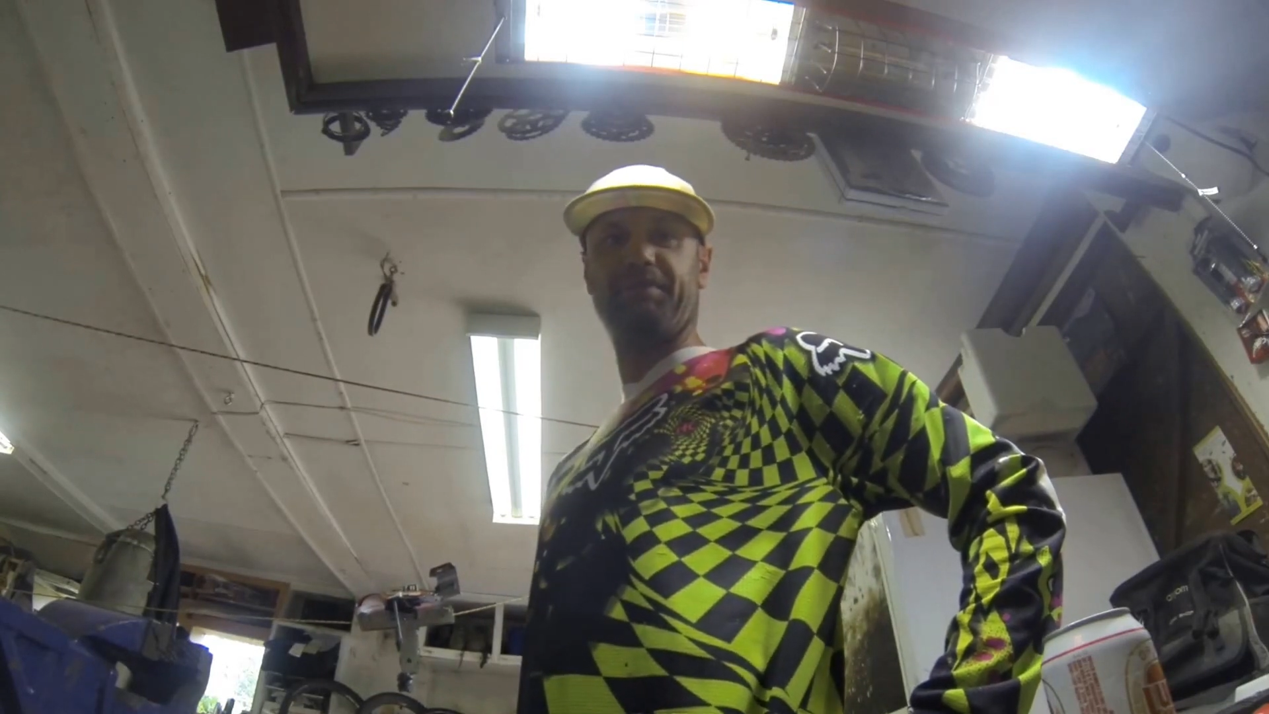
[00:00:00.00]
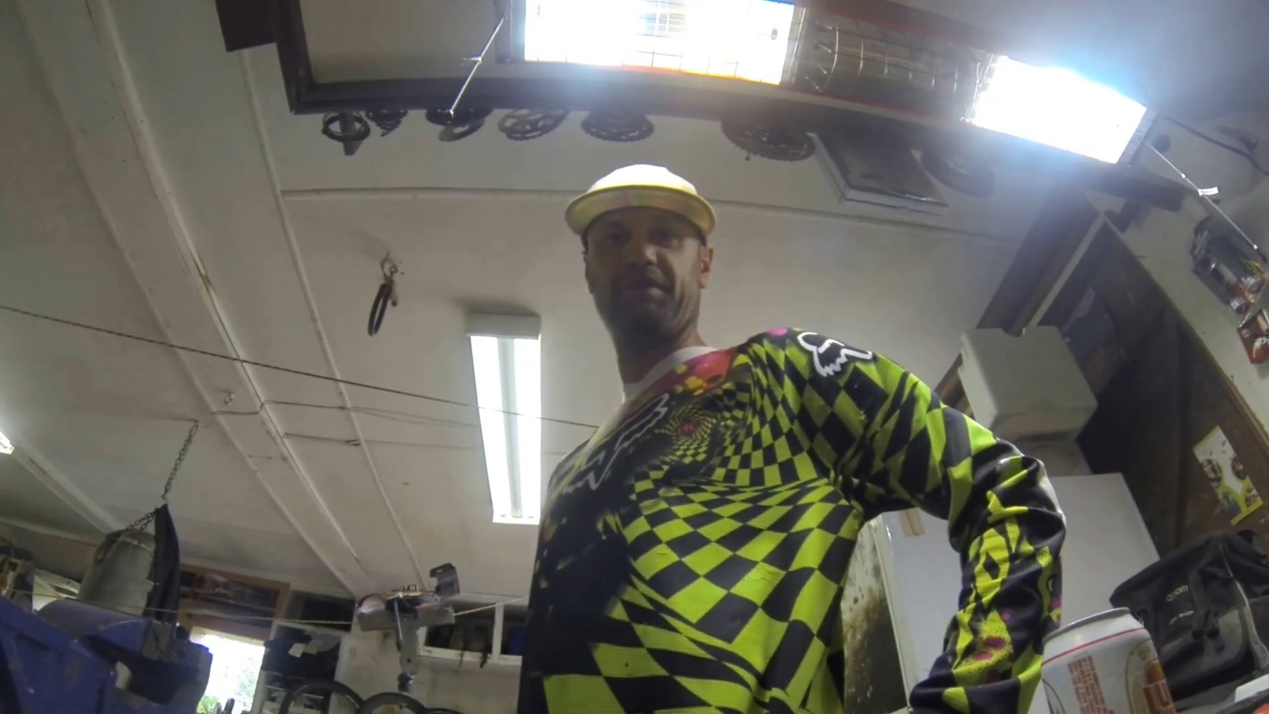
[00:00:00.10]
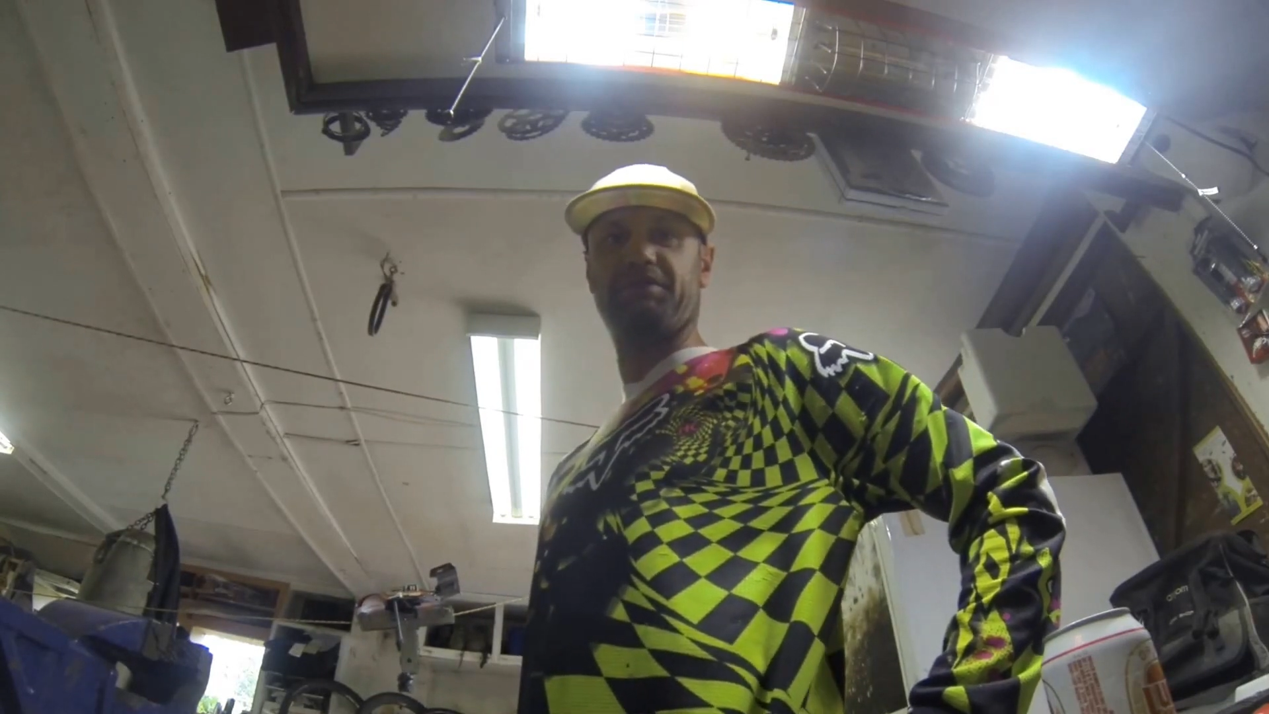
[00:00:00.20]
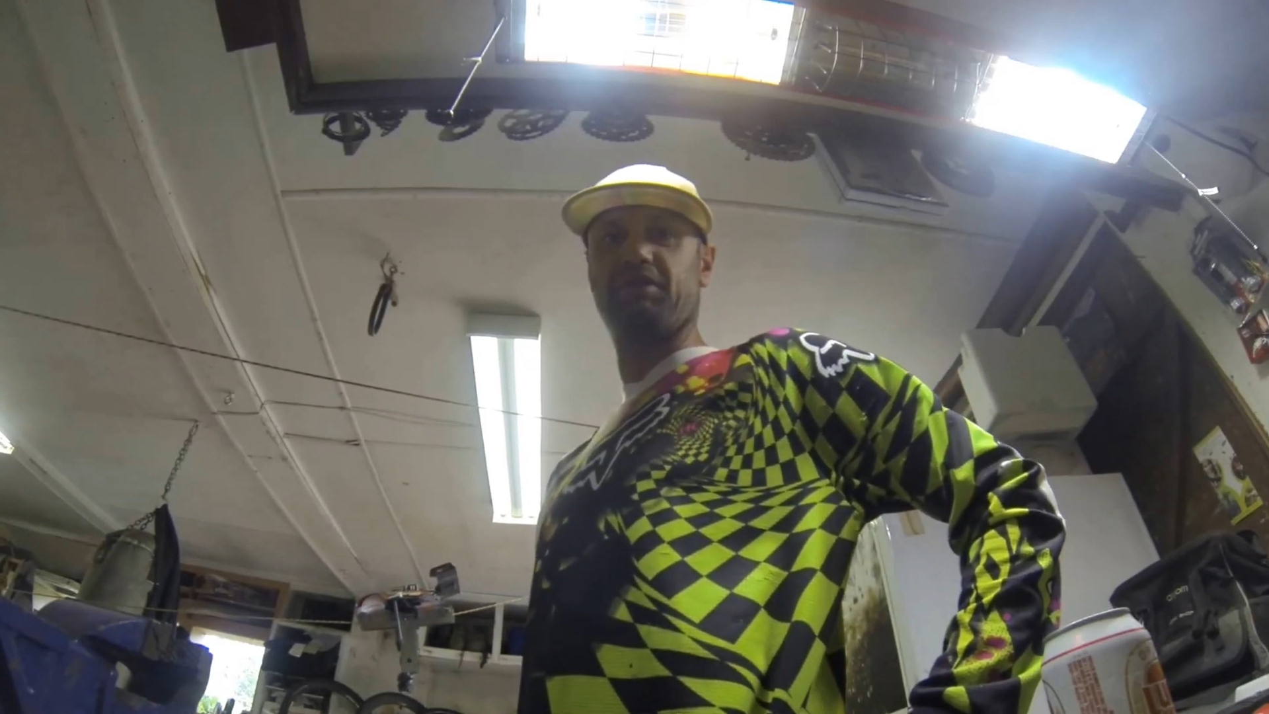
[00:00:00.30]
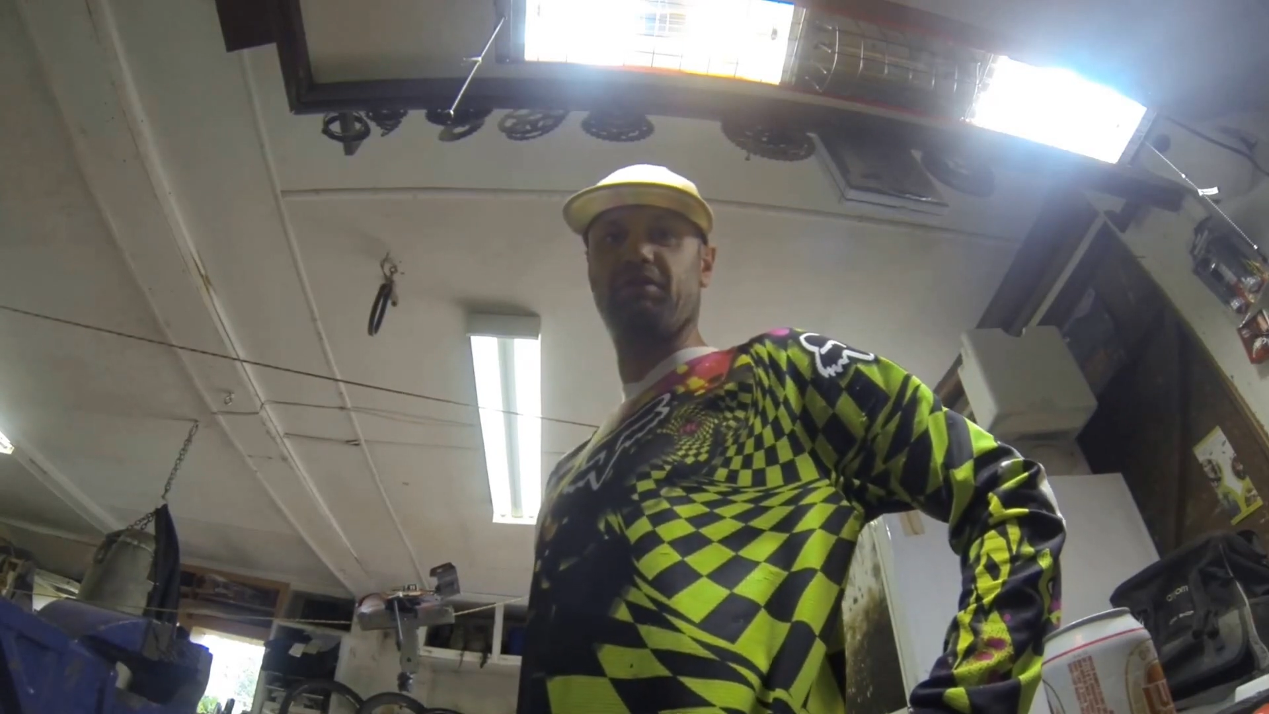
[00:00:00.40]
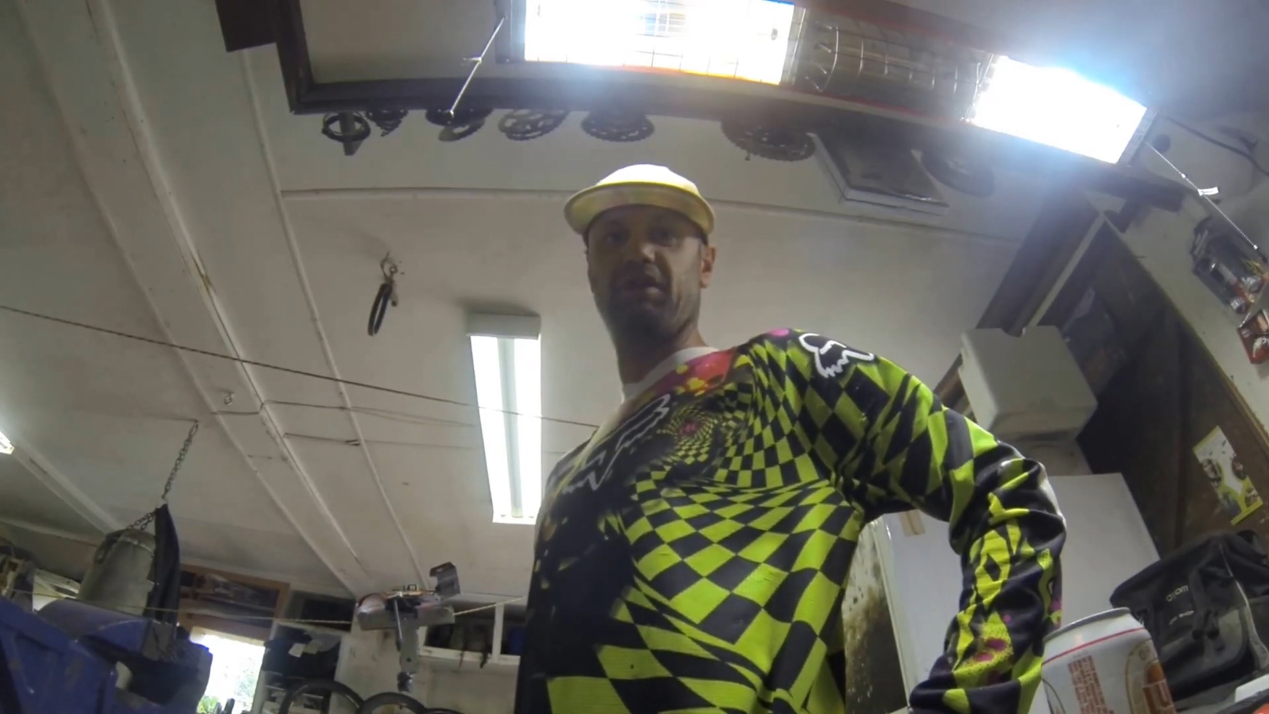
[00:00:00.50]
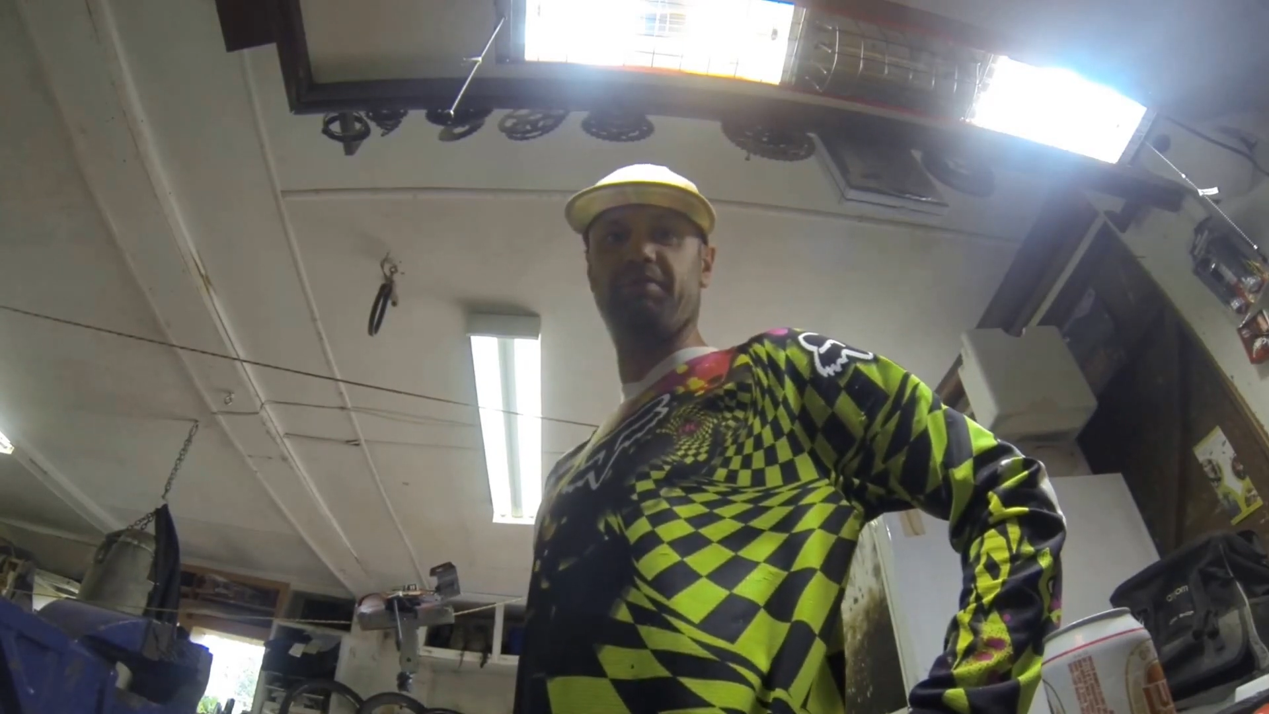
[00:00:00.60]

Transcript: So I